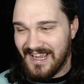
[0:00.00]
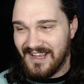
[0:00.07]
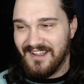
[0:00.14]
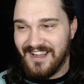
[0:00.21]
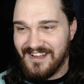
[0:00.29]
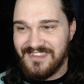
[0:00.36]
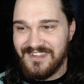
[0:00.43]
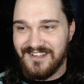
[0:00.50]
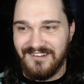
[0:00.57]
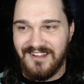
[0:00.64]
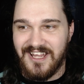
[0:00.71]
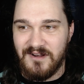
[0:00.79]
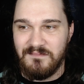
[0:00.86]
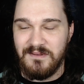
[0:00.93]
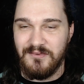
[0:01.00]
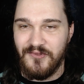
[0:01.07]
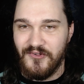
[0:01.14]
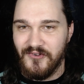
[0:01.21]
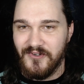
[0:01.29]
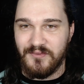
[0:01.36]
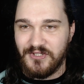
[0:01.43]
I, I, think a lot of people
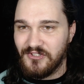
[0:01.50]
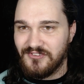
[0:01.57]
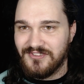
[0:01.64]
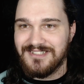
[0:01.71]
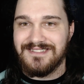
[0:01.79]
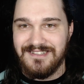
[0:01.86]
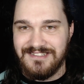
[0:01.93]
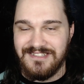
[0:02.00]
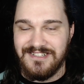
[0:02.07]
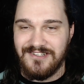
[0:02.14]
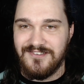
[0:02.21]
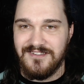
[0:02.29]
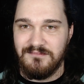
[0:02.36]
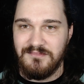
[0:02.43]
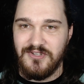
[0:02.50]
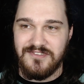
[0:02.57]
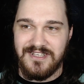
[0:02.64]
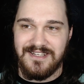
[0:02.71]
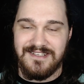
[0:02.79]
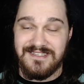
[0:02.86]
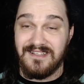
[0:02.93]
do it. When you're just listening to the
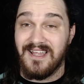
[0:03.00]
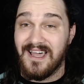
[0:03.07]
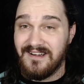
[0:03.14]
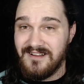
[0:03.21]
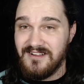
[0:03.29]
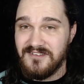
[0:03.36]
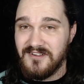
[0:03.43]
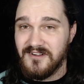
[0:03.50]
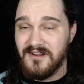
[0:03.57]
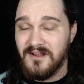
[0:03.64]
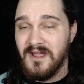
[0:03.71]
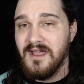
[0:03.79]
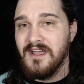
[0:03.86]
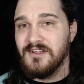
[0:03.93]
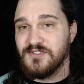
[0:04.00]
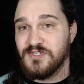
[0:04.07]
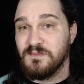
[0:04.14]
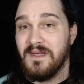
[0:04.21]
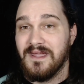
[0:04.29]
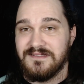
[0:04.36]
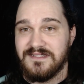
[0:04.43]
music, it's a lot easier
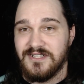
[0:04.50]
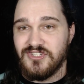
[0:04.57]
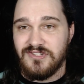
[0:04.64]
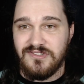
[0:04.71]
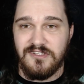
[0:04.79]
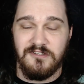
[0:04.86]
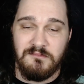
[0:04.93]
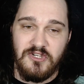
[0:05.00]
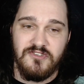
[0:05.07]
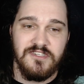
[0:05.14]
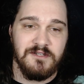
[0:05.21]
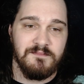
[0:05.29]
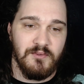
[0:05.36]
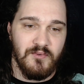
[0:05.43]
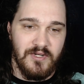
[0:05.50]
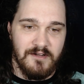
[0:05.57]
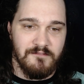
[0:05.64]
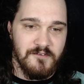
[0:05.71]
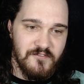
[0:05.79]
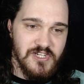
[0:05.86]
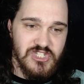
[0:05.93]
to pay attention to the music. But when you
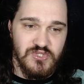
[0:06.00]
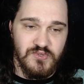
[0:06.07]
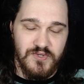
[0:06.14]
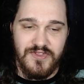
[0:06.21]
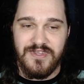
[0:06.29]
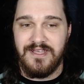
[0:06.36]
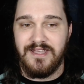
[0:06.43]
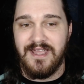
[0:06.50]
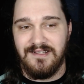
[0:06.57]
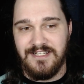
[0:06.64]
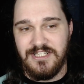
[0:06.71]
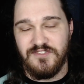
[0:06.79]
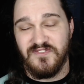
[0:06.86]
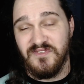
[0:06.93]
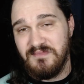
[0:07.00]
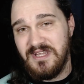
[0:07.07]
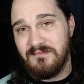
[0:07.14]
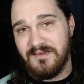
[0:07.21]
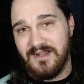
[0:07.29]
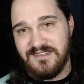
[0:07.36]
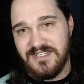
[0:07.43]
have a visual thing, at least for
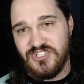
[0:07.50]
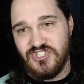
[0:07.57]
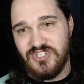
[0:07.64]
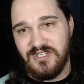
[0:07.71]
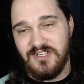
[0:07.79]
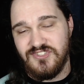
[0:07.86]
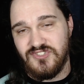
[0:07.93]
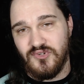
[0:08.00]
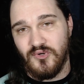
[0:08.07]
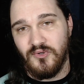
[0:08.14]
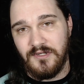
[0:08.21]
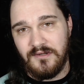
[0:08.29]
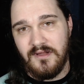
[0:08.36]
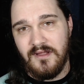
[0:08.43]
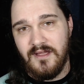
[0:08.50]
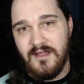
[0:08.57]
me, my attention gets stolen.